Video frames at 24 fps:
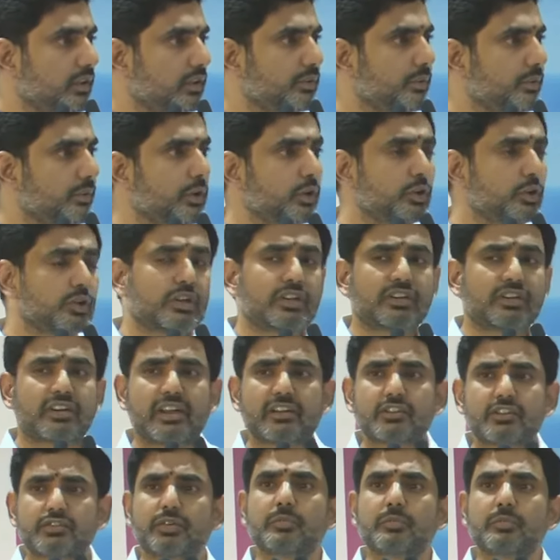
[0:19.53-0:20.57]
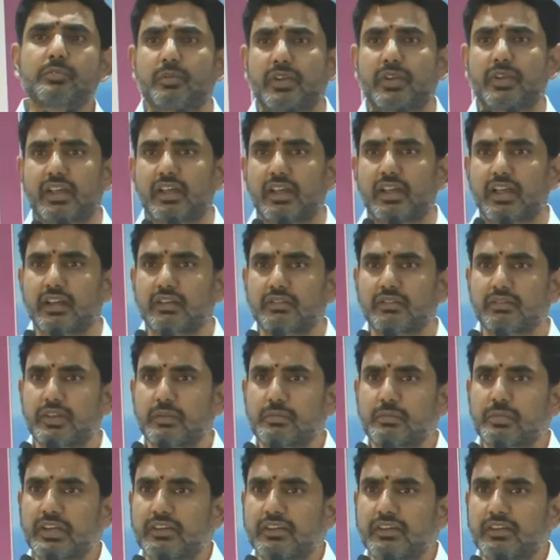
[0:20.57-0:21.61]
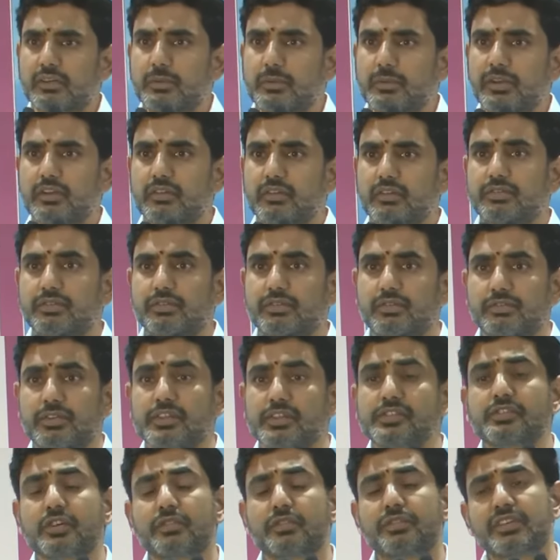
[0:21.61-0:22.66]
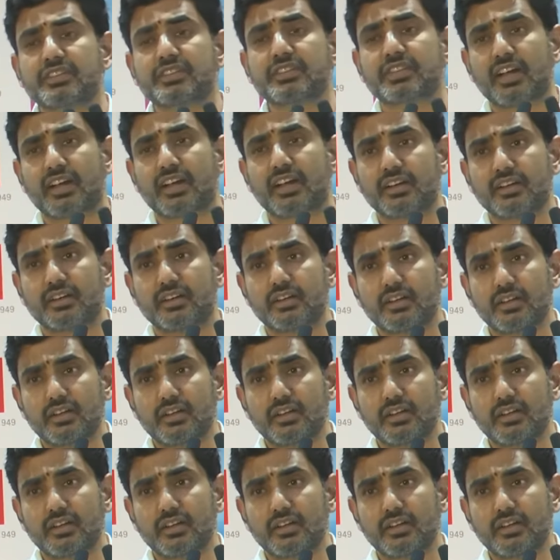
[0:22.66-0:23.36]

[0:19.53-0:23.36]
So we're going to transform the way, and we believe it will be first of its kind